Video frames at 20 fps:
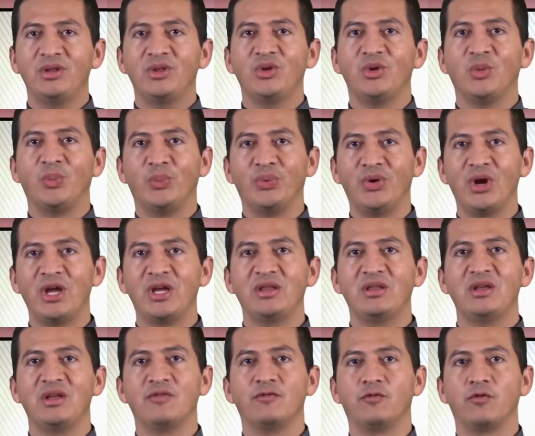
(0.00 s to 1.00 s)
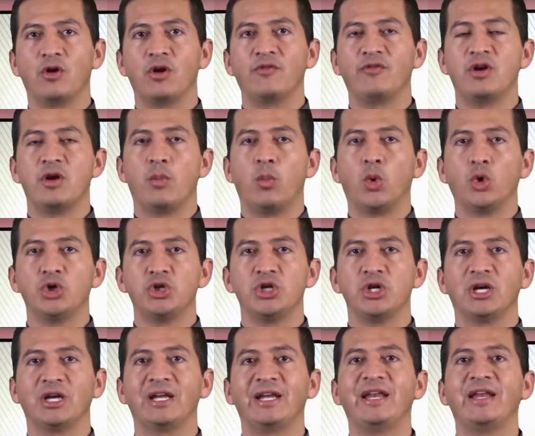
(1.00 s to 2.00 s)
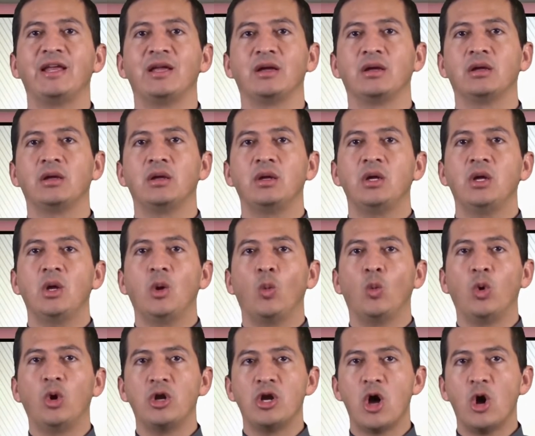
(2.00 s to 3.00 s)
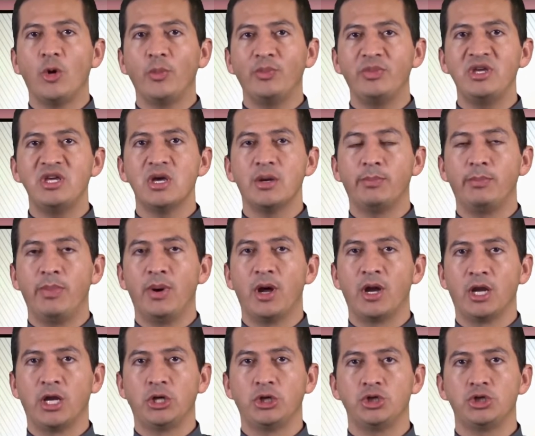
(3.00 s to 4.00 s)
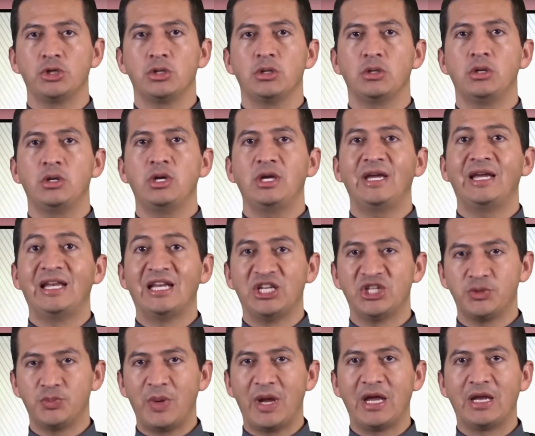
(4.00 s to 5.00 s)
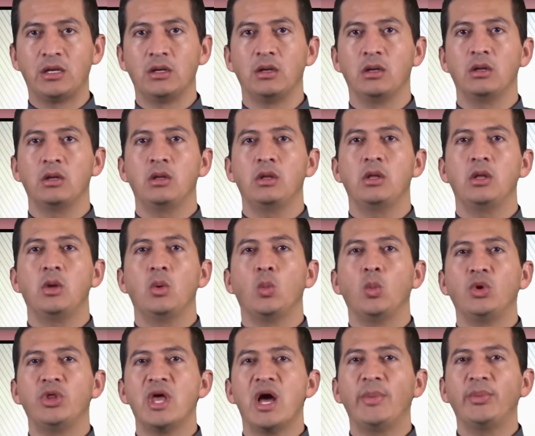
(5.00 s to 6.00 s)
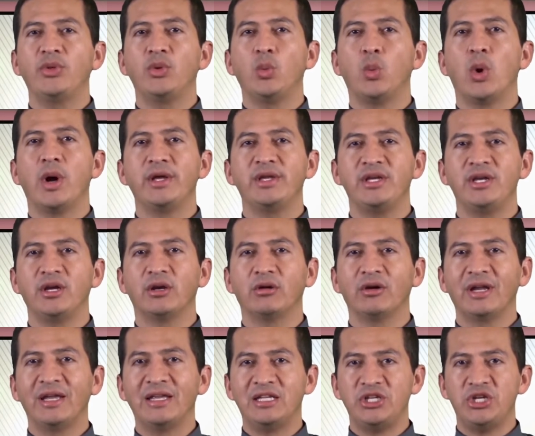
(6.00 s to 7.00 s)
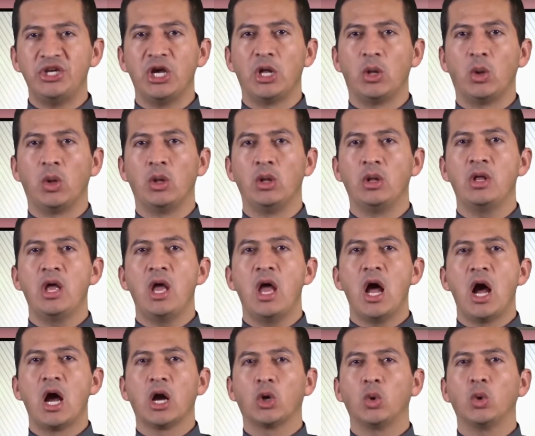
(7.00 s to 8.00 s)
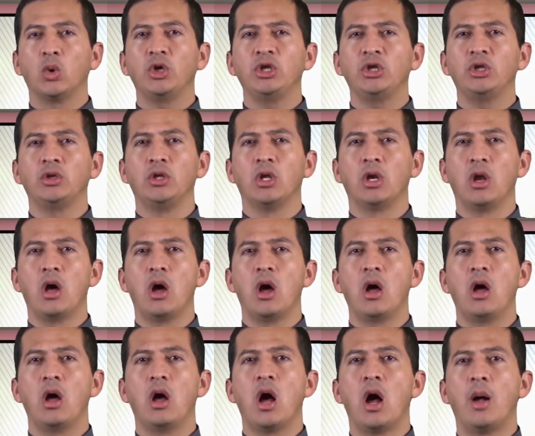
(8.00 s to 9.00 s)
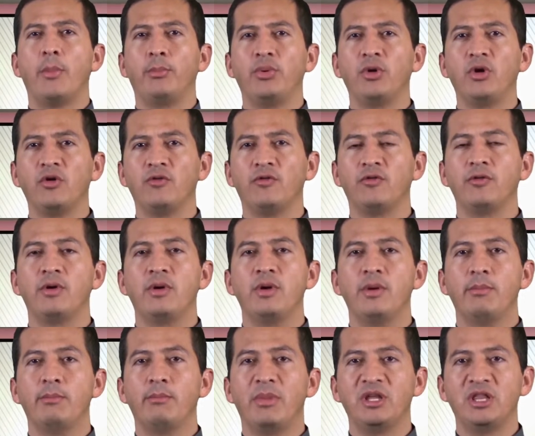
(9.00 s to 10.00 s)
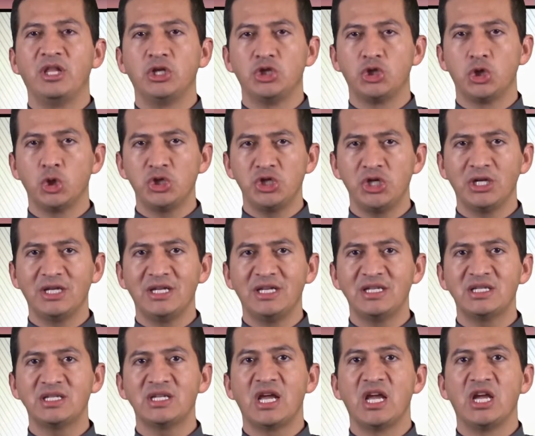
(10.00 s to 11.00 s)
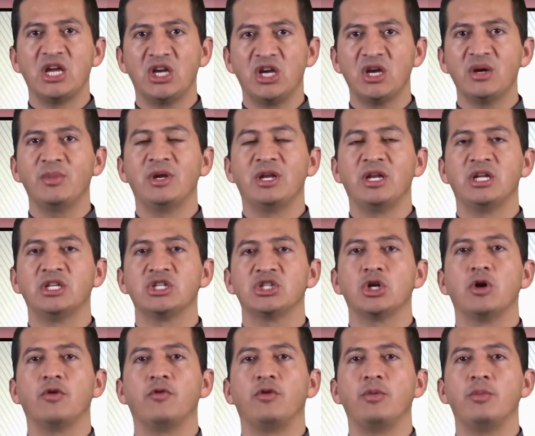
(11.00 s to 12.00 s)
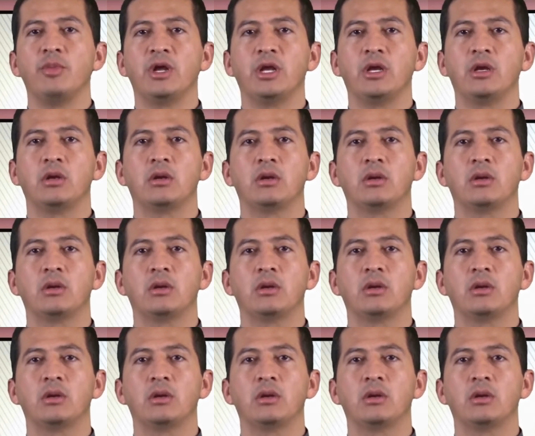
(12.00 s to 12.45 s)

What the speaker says: to pray in front of an abortion clinic will now be a punish in Spain, with up to 1 year in jail, according to the law approved by the socialist and communist government.